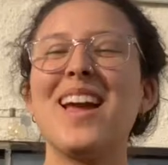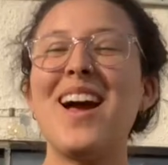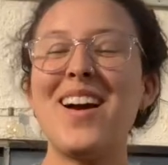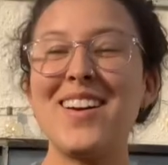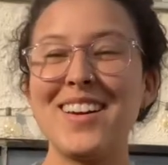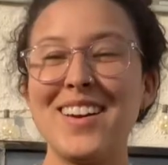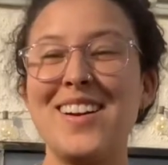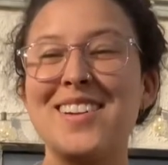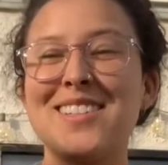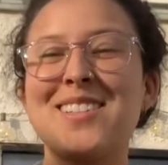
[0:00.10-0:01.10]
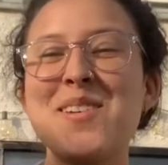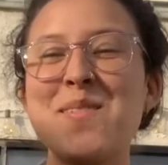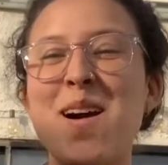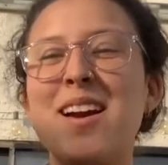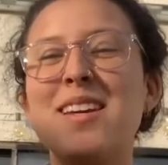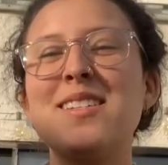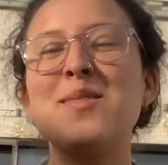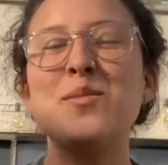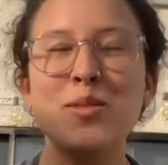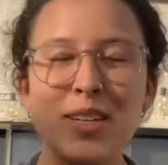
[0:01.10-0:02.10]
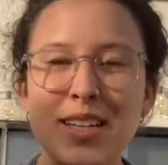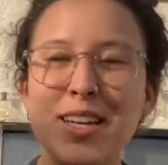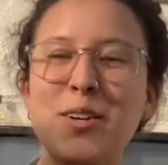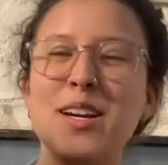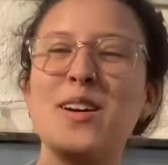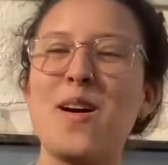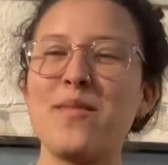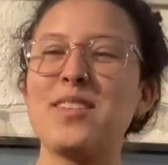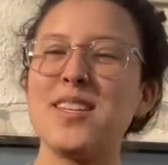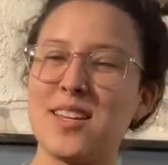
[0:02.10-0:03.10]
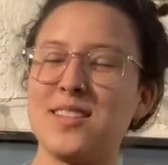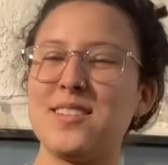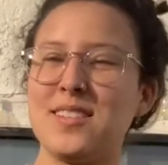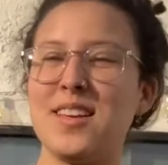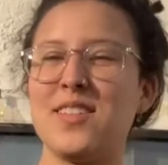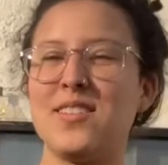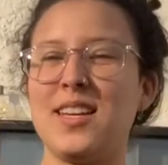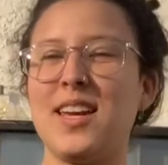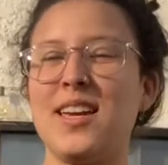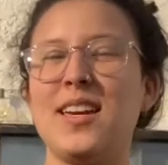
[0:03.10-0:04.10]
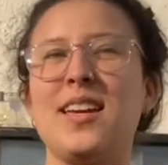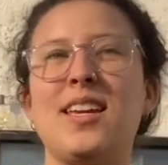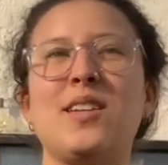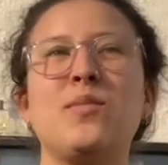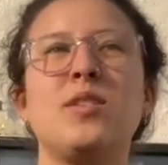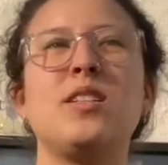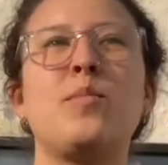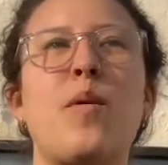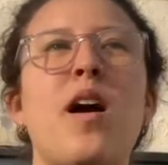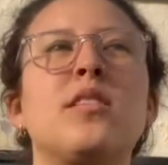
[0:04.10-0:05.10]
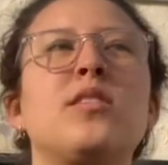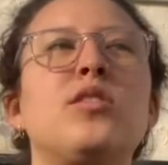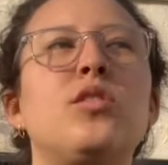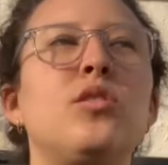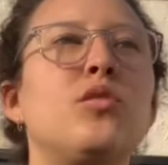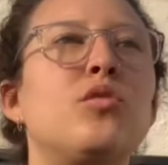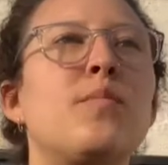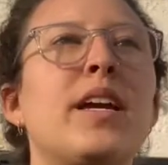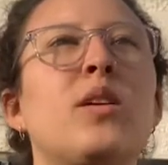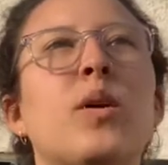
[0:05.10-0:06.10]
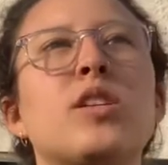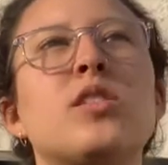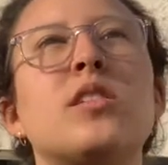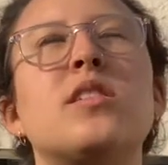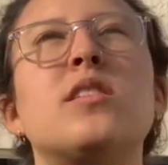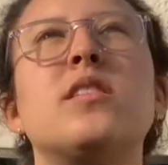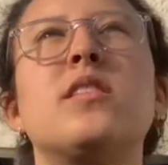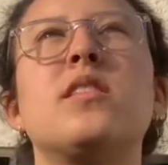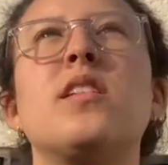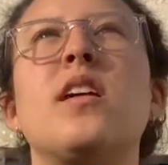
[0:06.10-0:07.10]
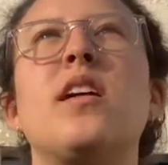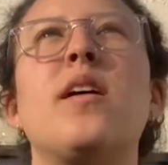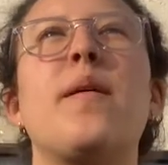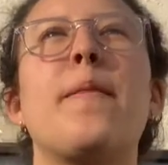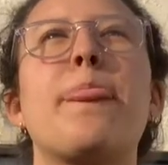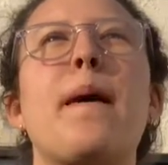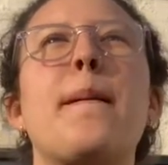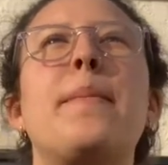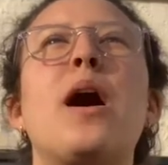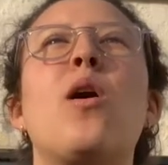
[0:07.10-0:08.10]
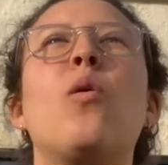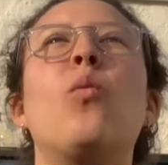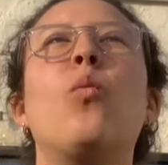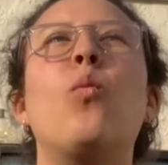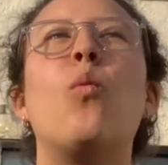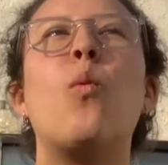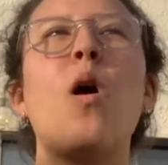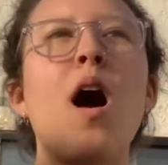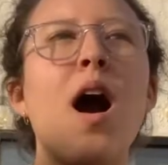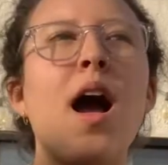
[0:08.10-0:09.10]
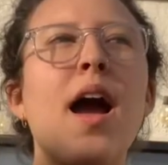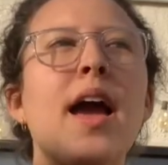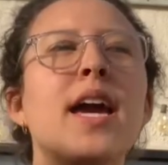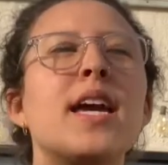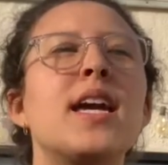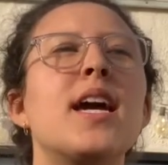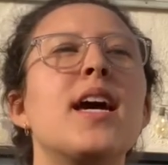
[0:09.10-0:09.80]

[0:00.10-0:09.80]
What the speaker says: Alright, y'all, so I had some really great conversations the other day in response to my questions about why